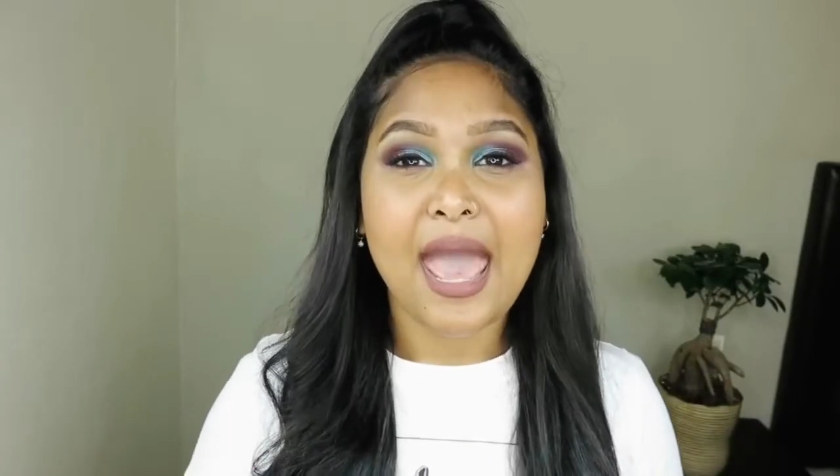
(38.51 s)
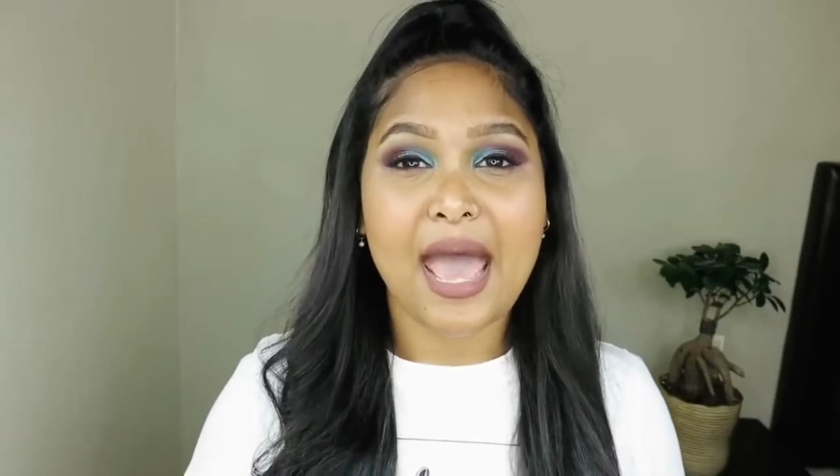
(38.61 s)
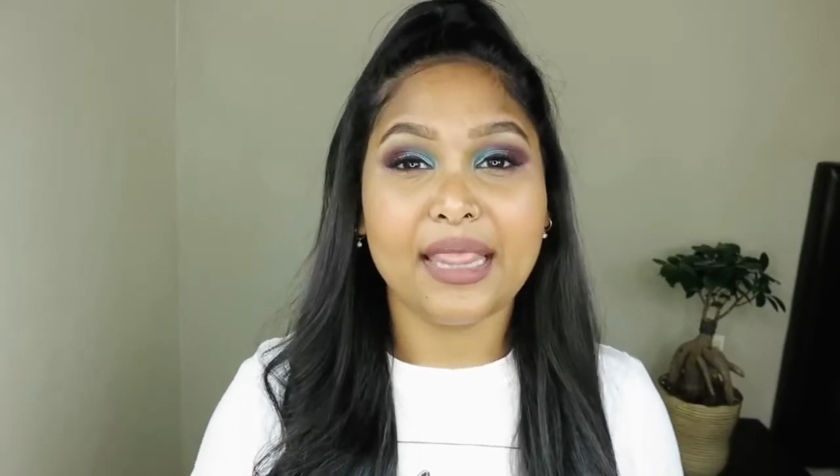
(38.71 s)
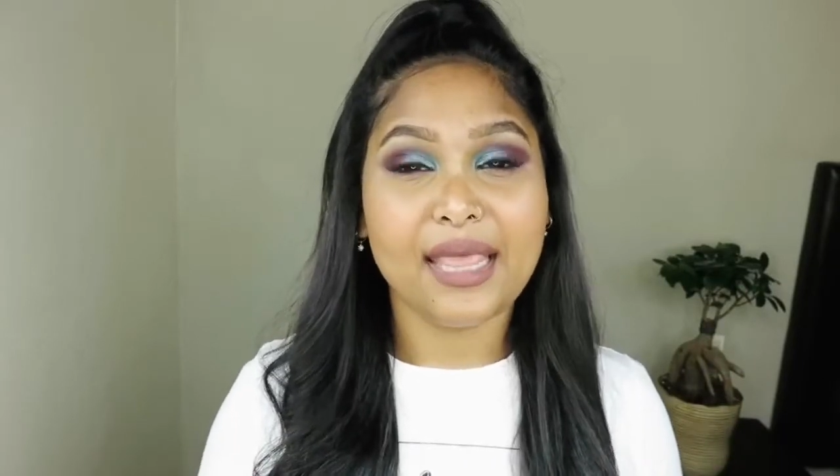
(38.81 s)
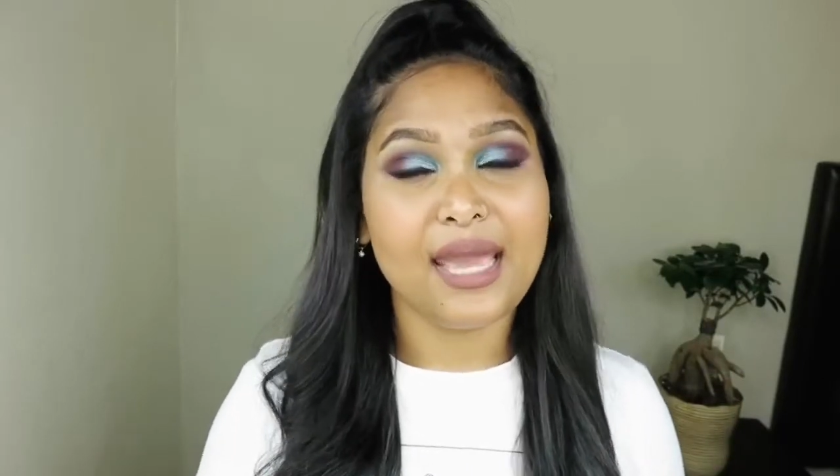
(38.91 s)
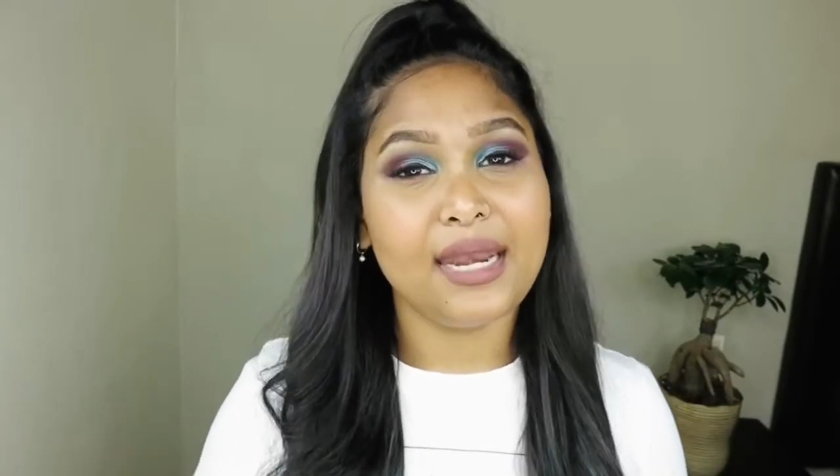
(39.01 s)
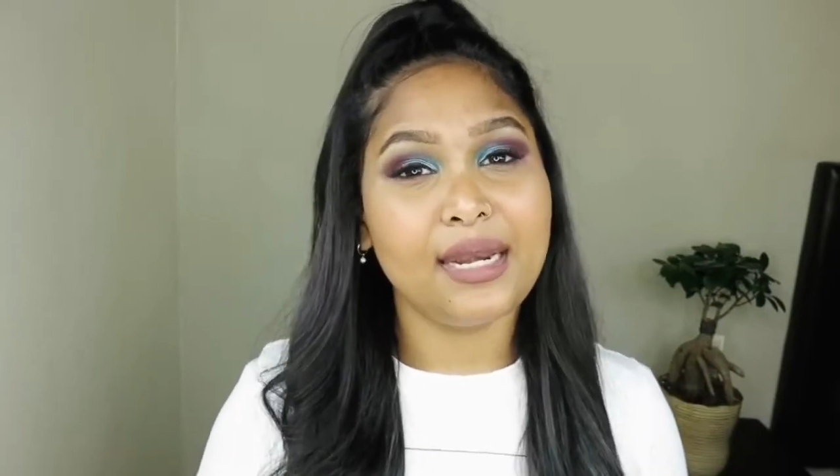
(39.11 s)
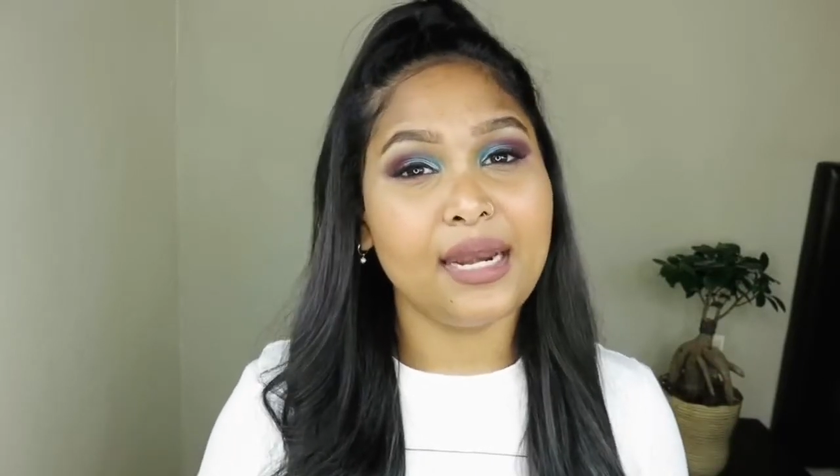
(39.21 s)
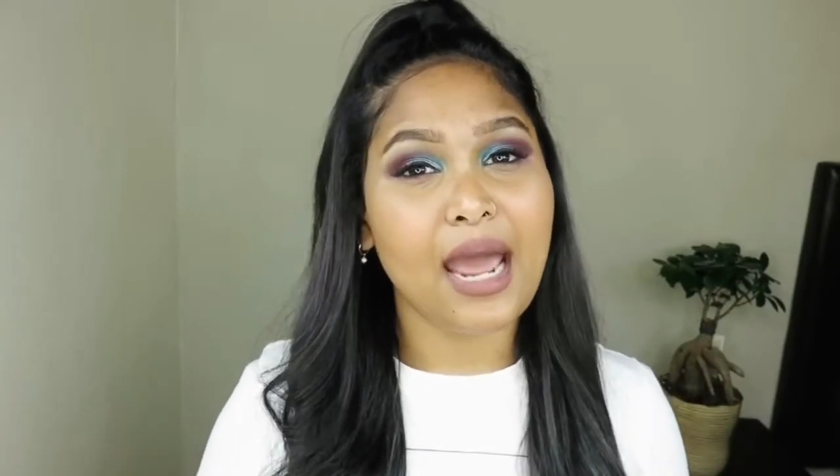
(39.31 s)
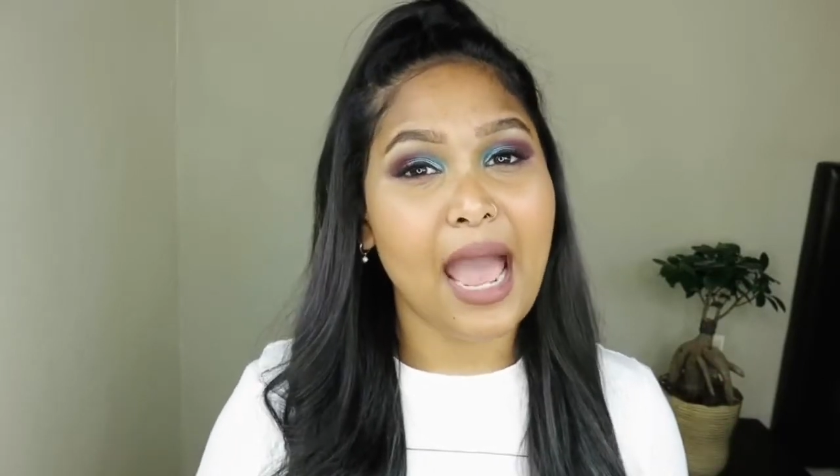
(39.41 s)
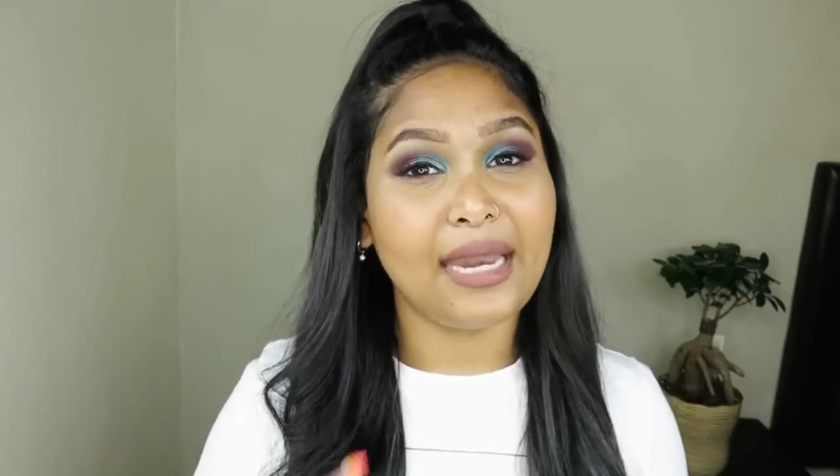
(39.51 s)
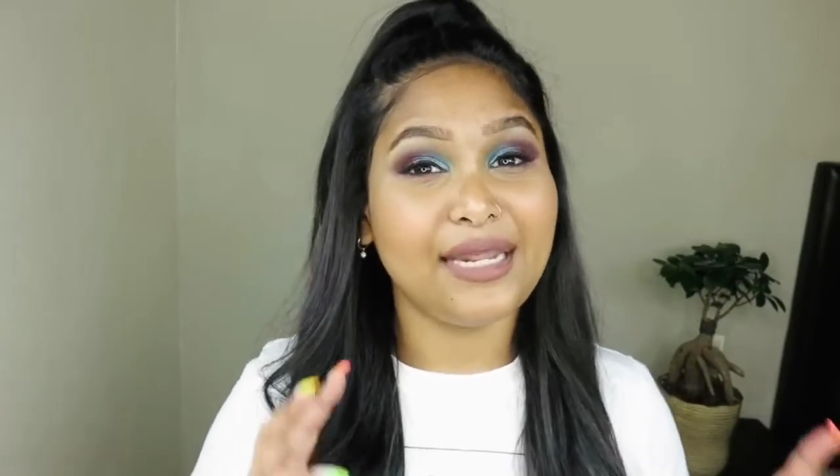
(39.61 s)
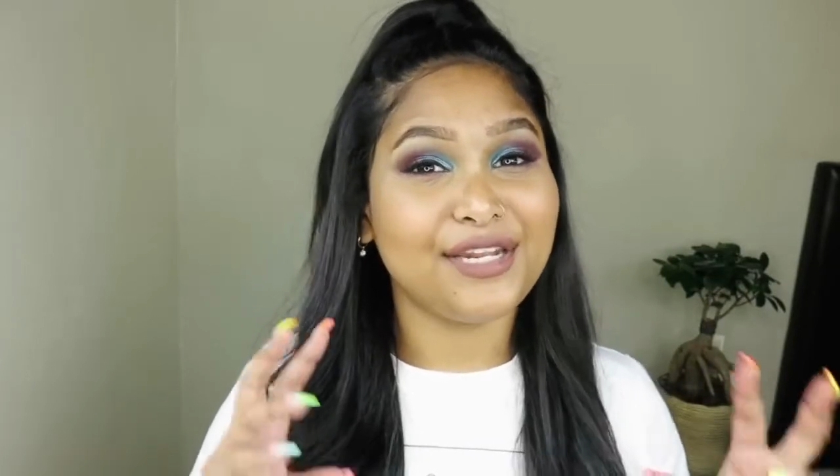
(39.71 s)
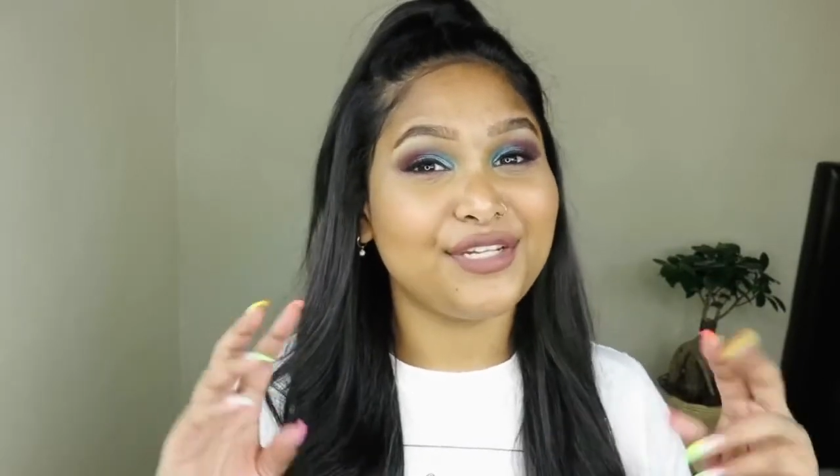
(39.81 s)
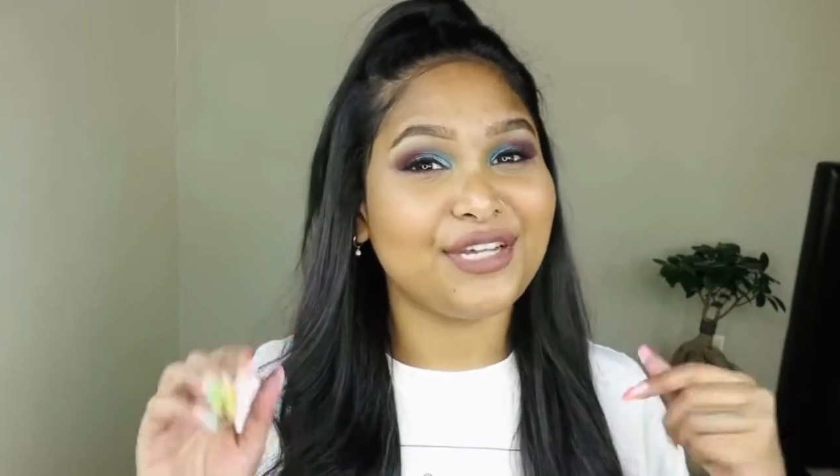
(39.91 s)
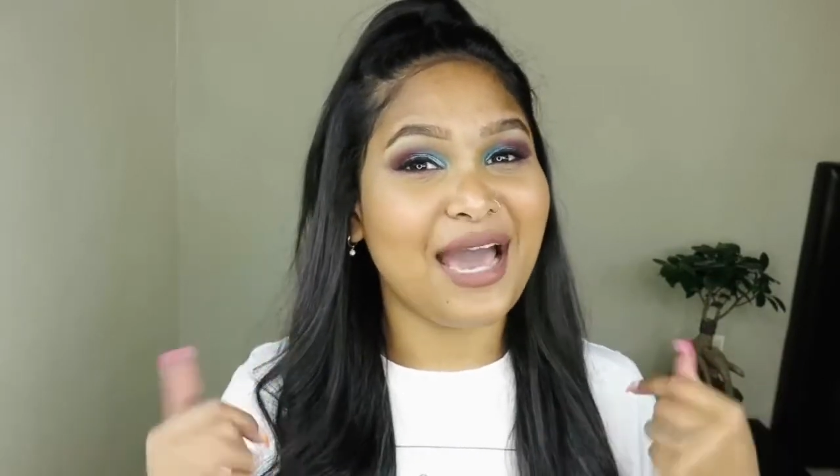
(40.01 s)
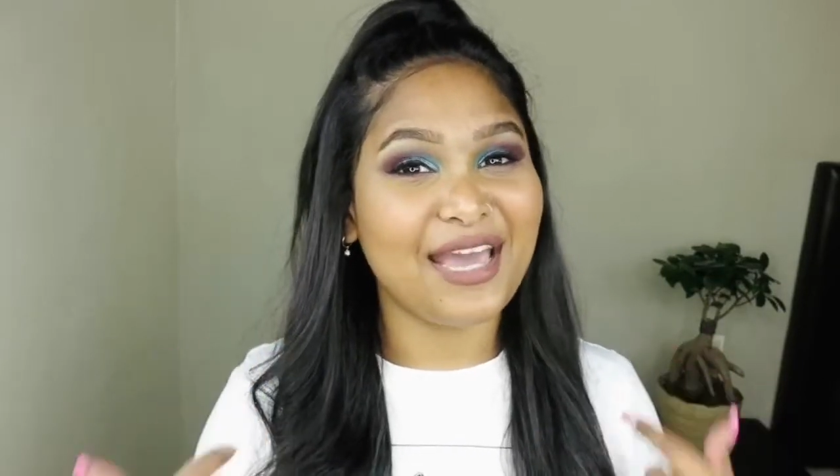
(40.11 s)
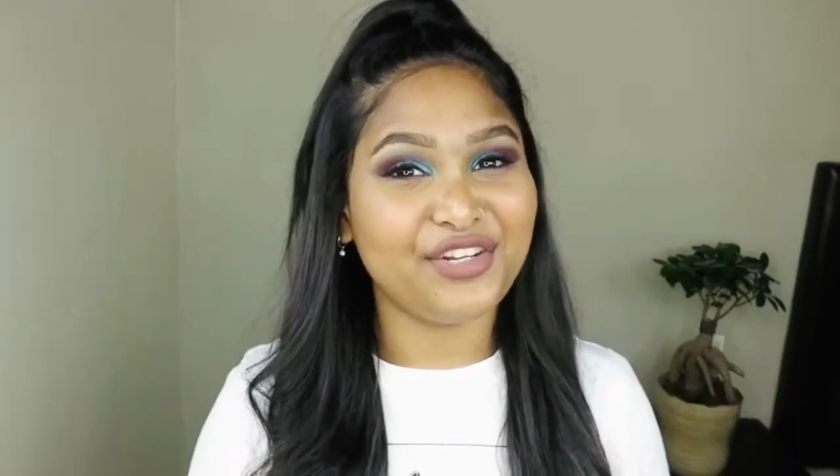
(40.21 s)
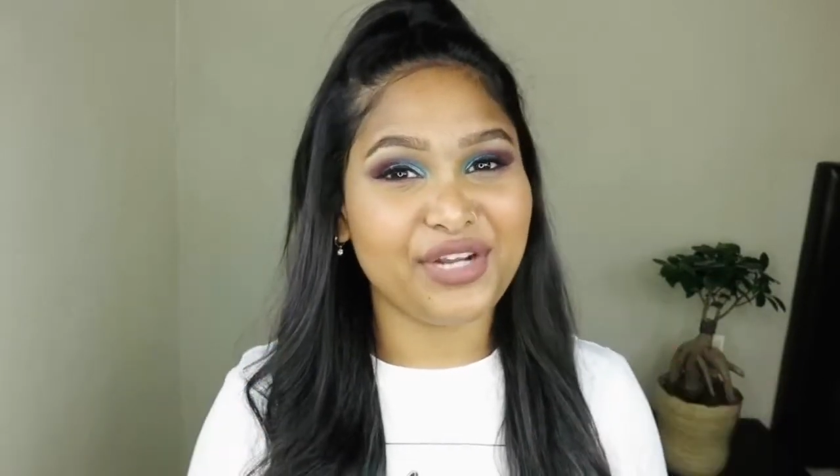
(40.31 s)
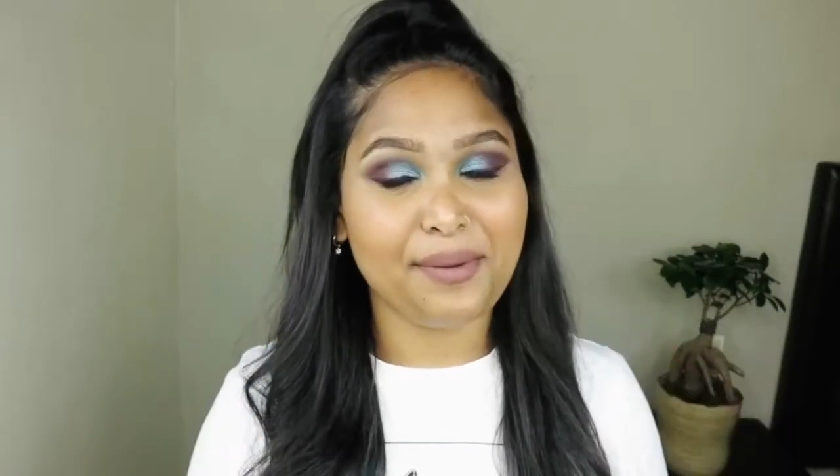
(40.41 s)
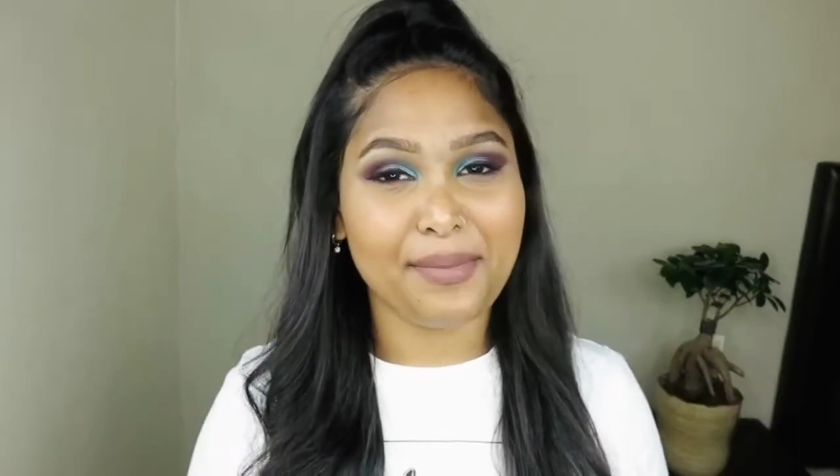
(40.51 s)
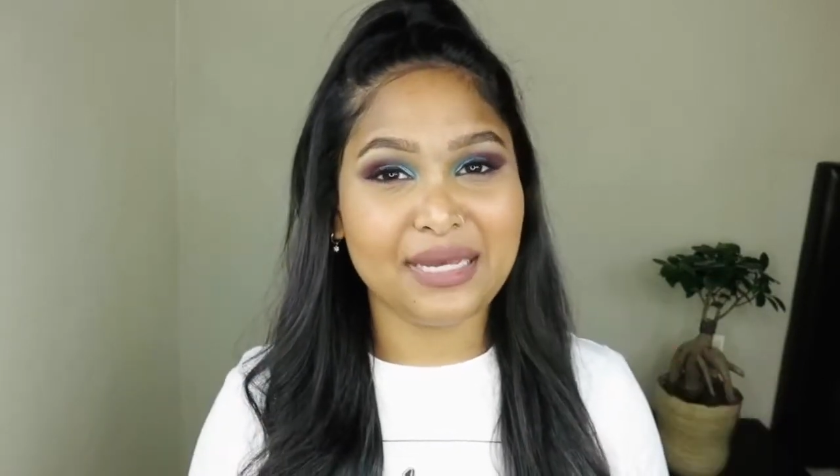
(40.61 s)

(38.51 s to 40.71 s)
and then I needed to hydrate my